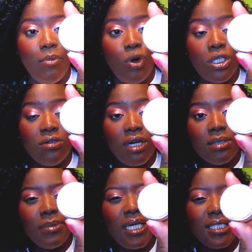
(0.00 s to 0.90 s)

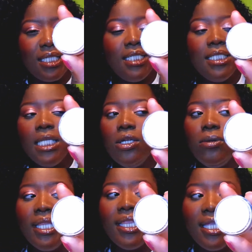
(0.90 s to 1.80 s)
moisturizer because it is a little
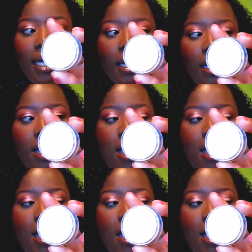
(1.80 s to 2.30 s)
bit thick,